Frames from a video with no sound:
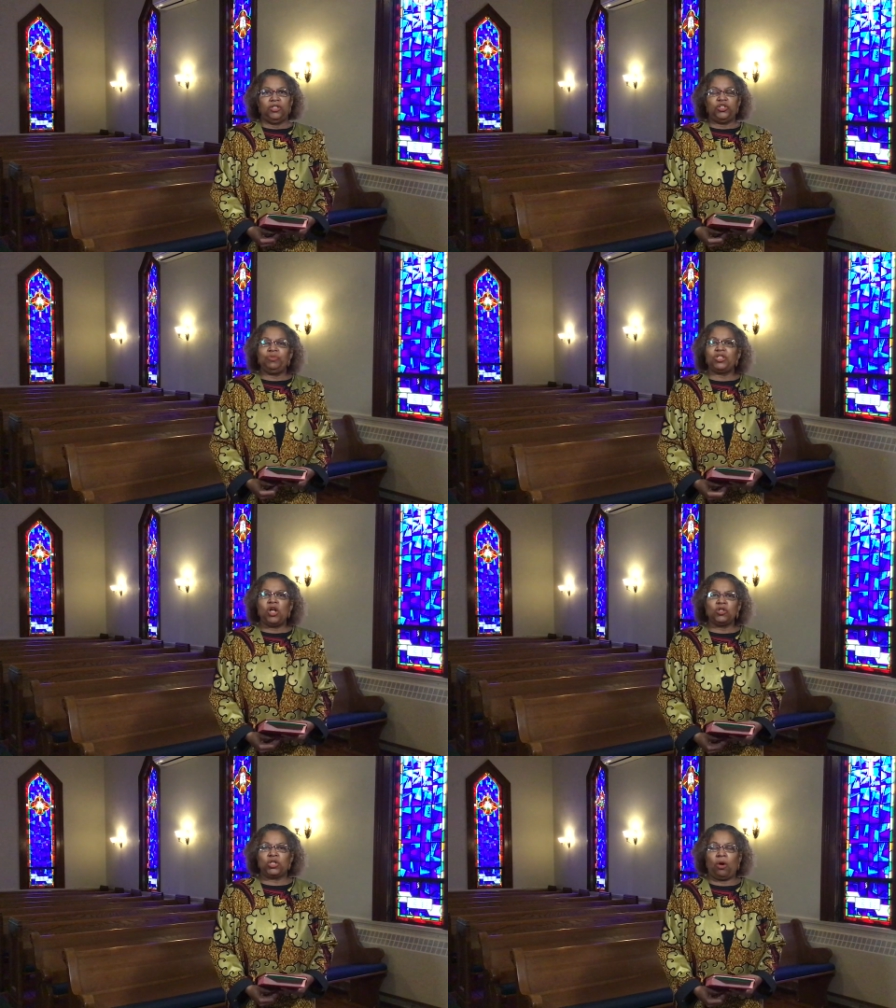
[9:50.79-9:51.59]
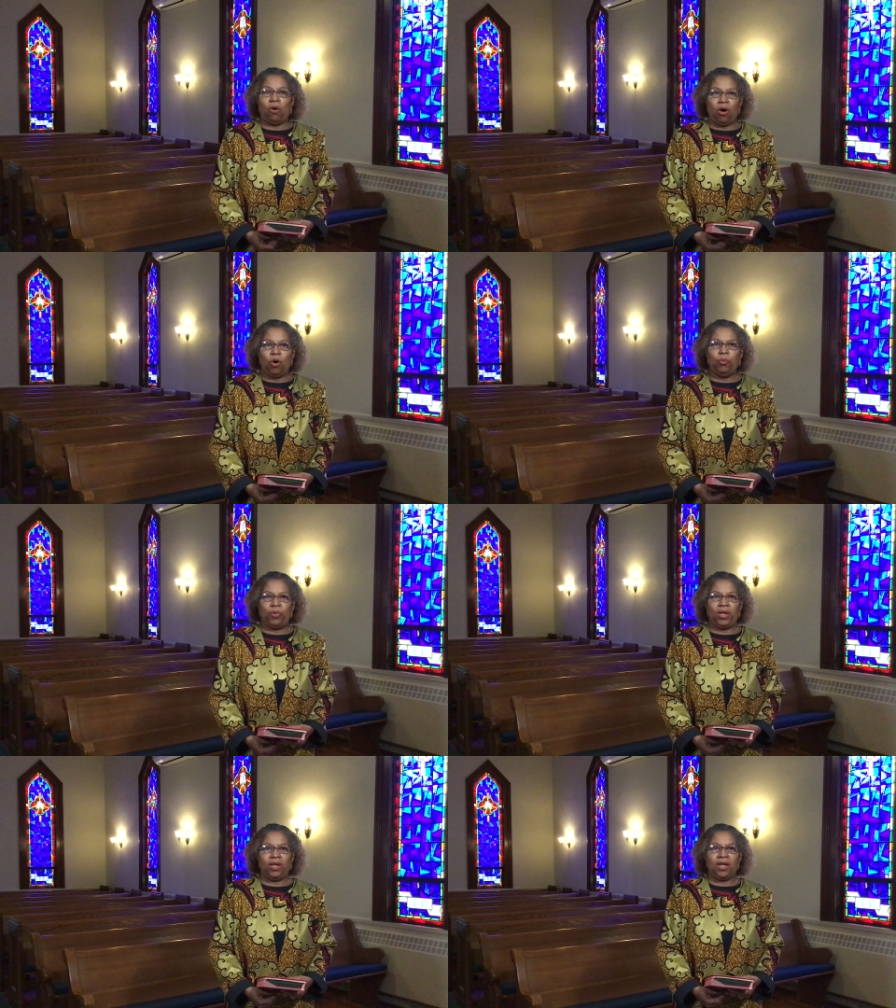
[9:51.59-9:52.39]
She was also
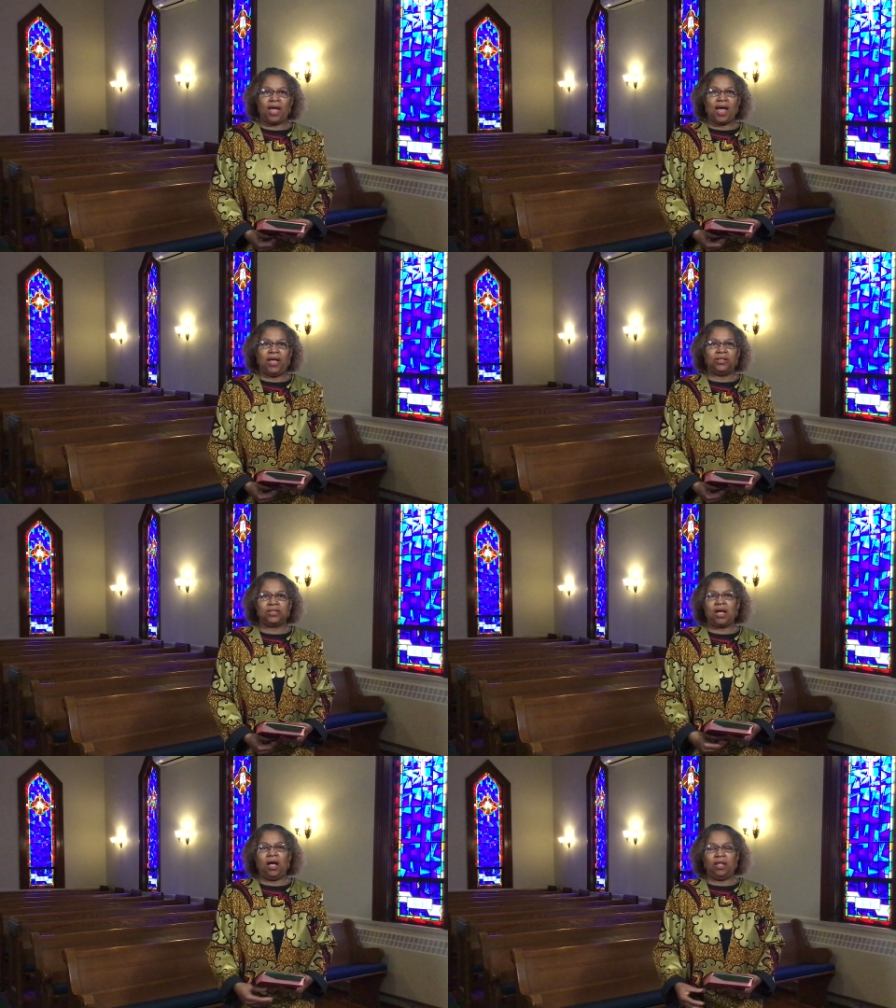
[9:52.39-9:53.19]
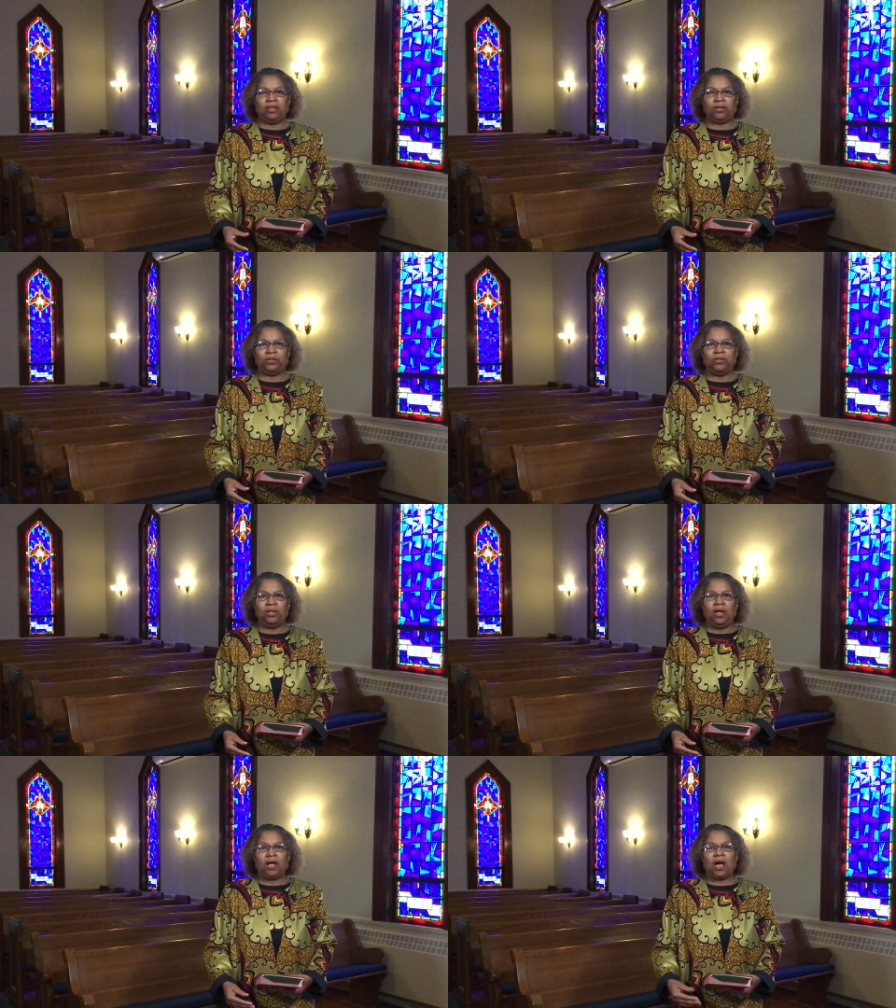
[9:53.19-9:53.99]
hoping, as other
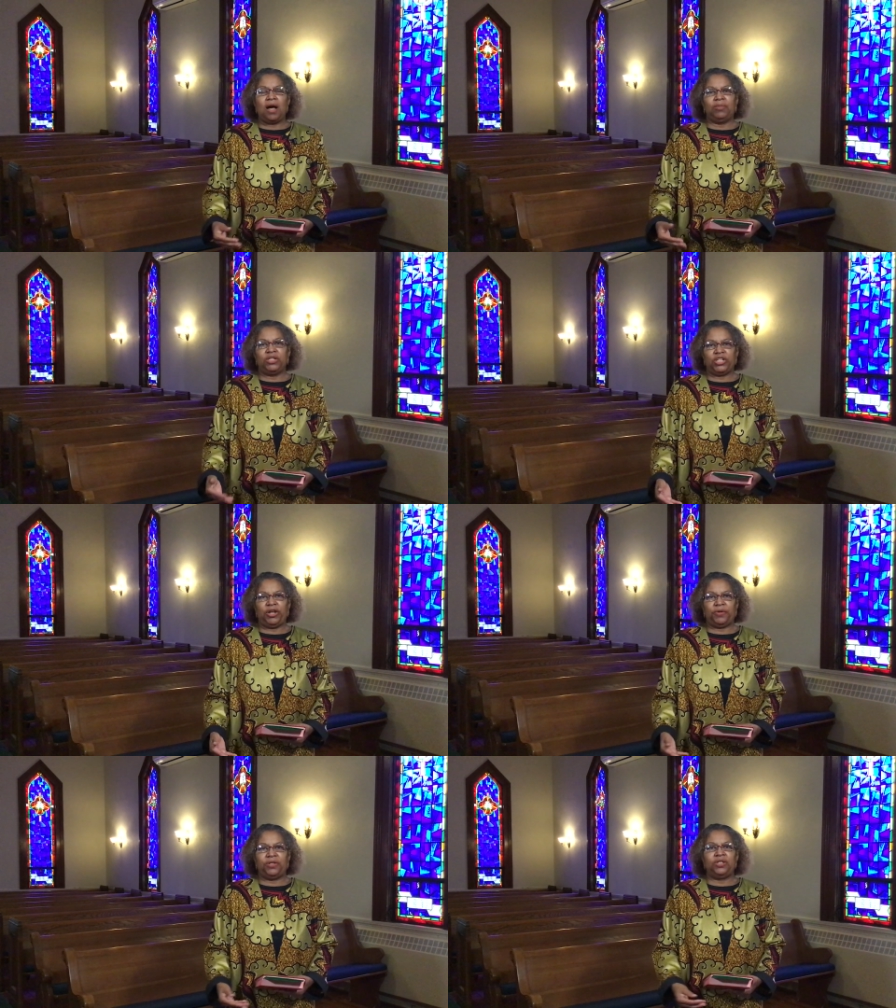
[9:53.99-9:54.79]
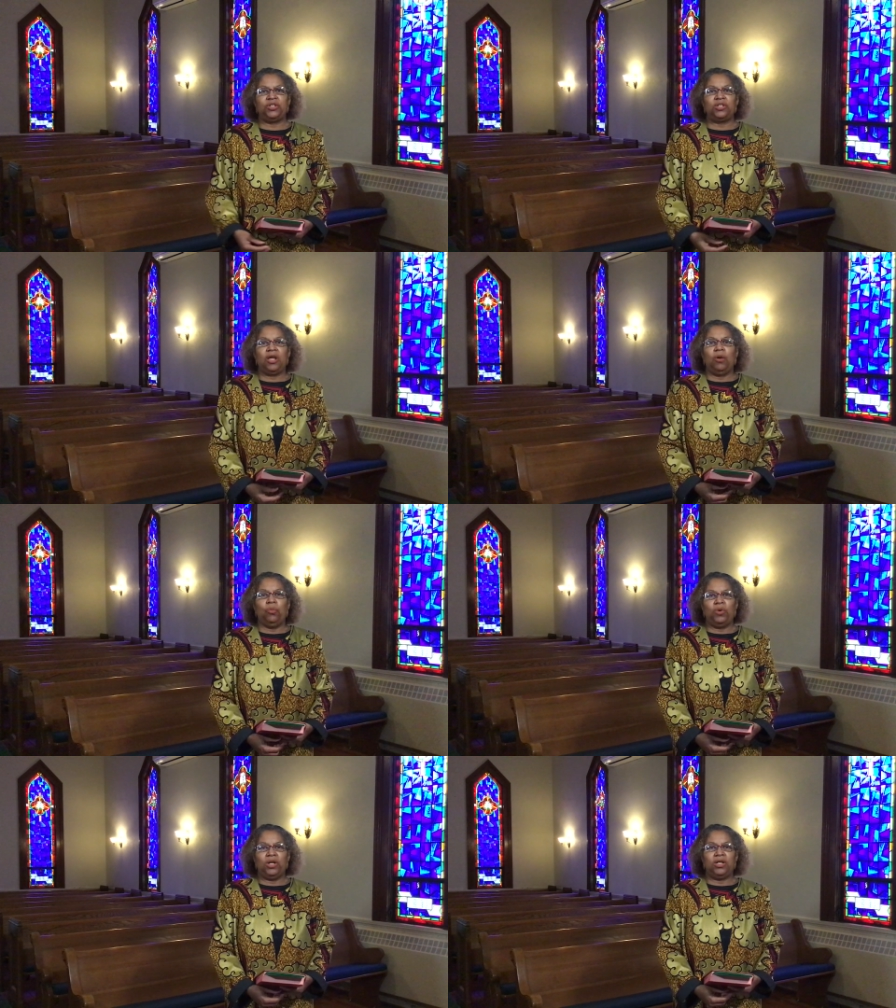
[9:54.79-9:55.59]
commentaries
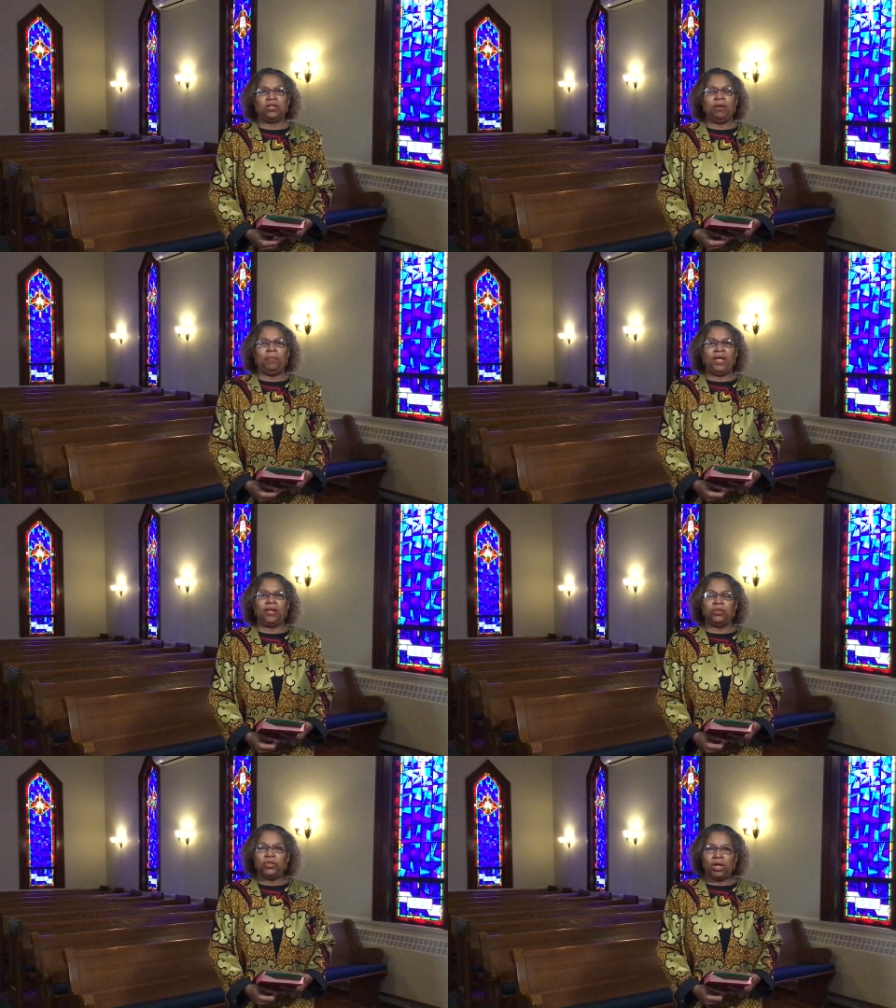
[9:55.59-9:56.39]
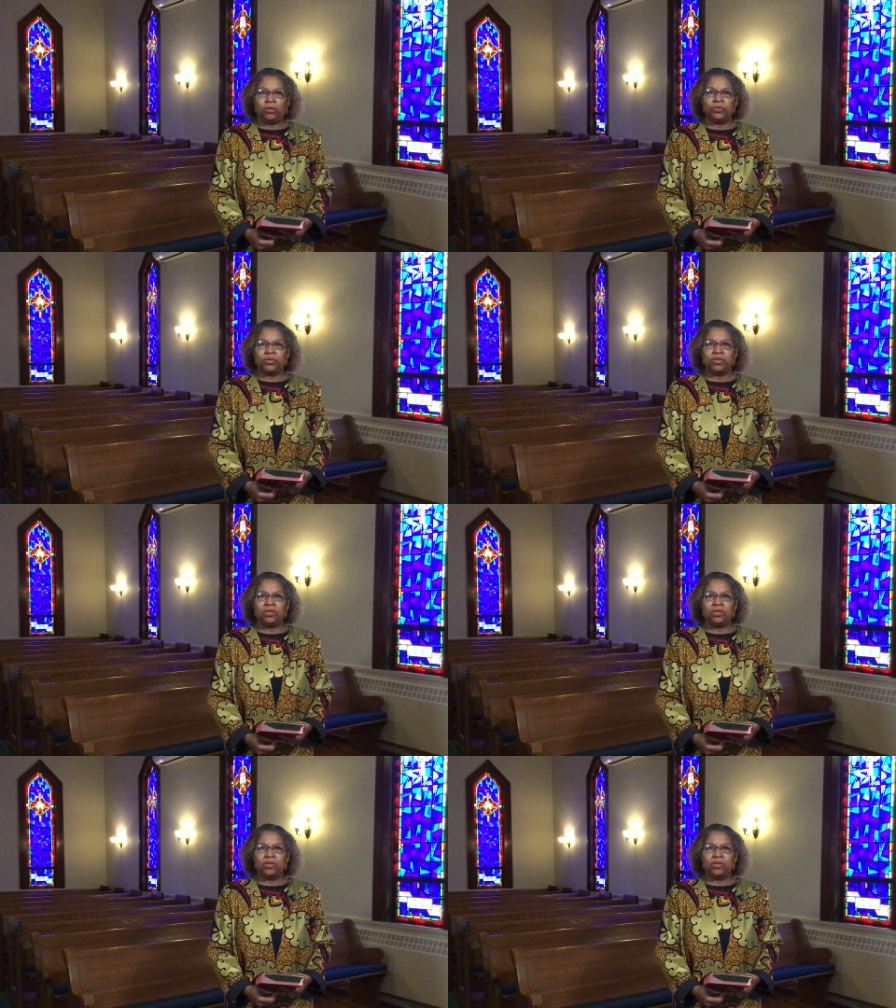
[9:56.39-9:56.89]
would make note,